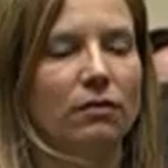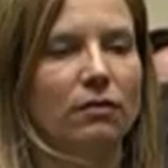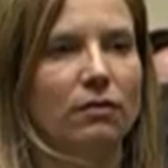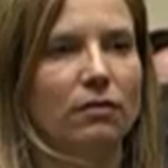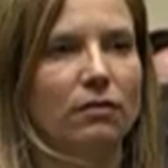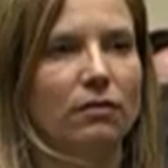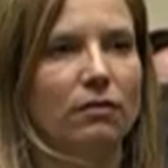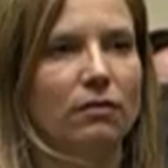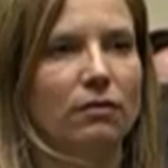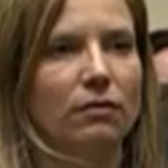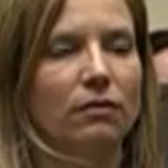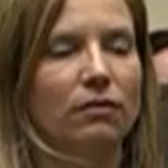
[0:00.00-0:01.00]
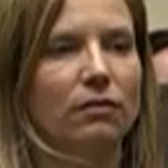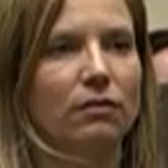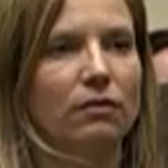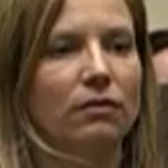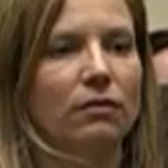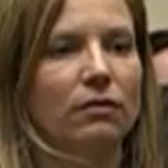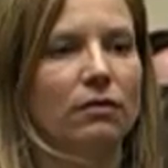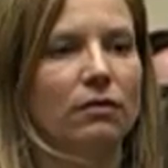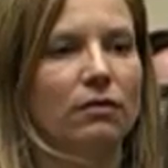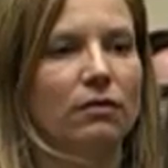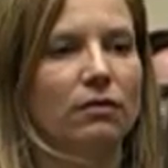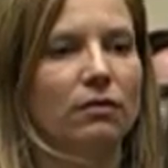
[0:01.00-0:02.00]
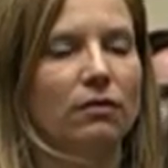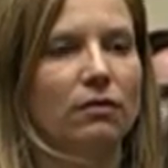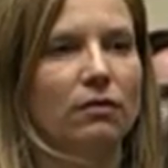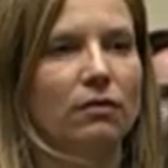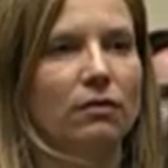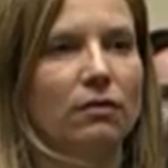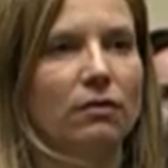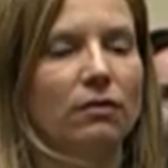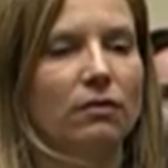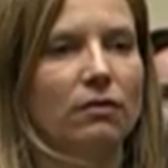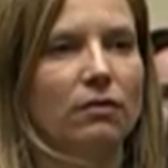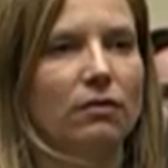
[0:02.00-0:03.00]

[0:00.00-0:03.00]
This person isn't speaking.